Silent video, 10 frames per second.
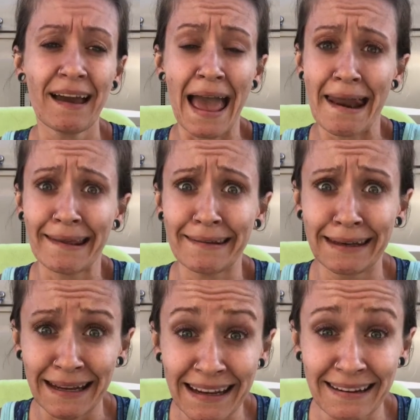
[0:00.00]
And it
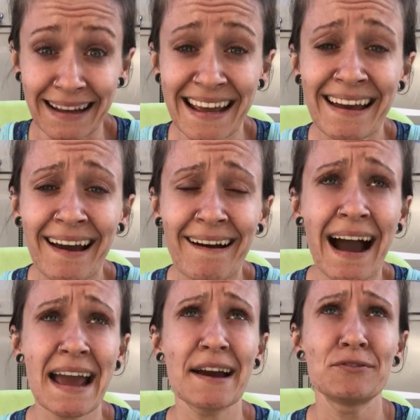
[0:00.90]
did.
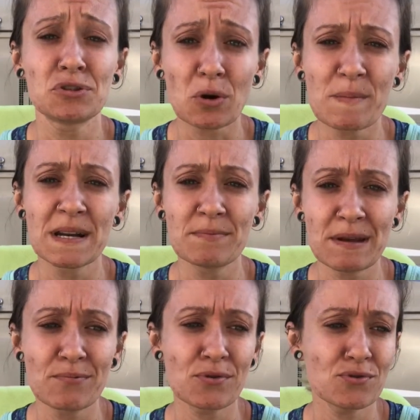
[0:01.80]
I had so many
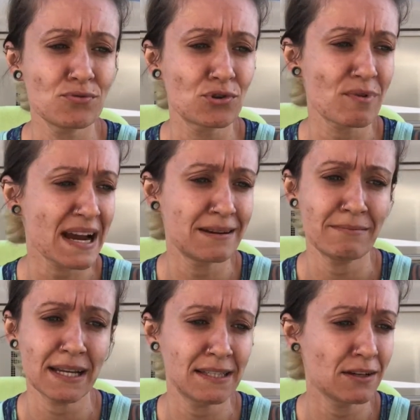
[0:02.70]
people who direct
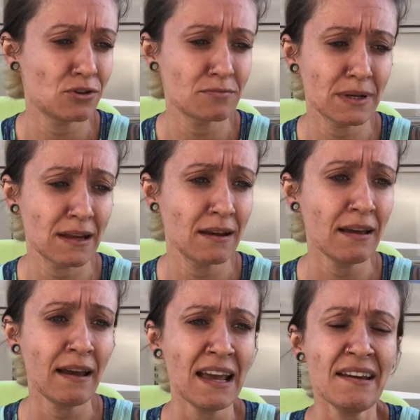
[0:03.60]
messaged me
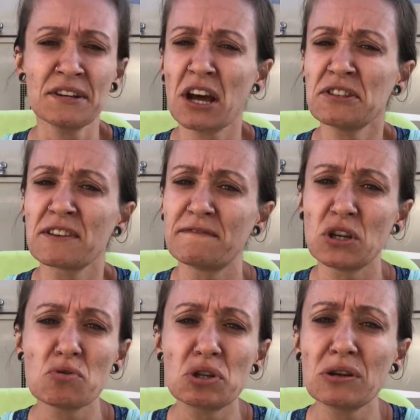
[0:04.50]
tons of
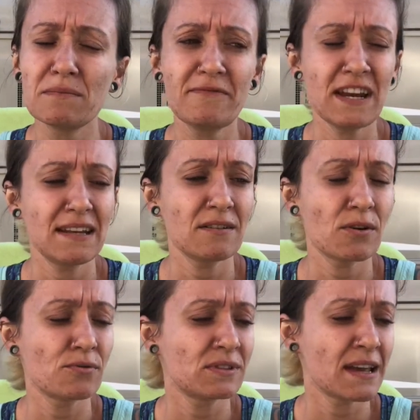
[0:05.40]
YouTube
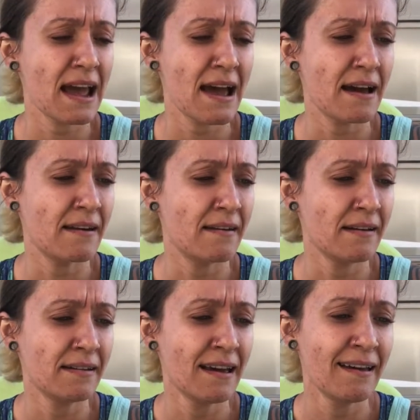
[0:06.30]
videos and
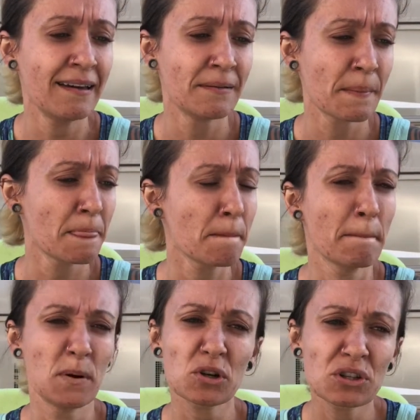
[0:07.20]

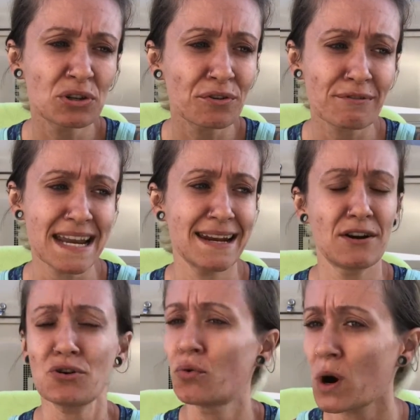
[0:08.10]
books to read
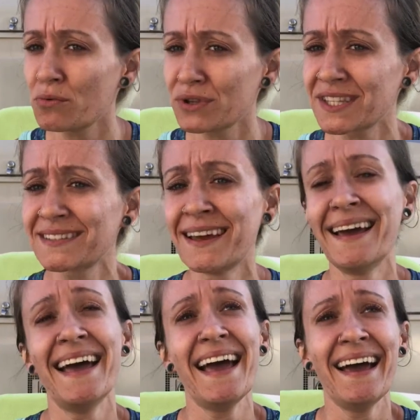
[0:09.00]
and quotes
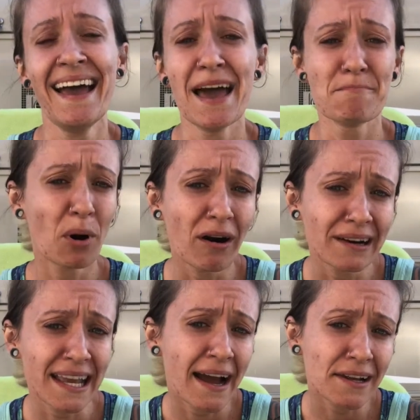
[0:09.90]
and
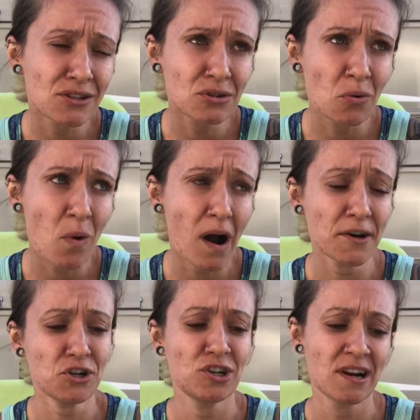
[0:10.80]
podcasts to
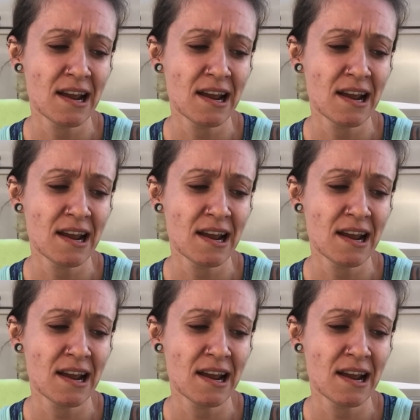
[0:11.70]
watch.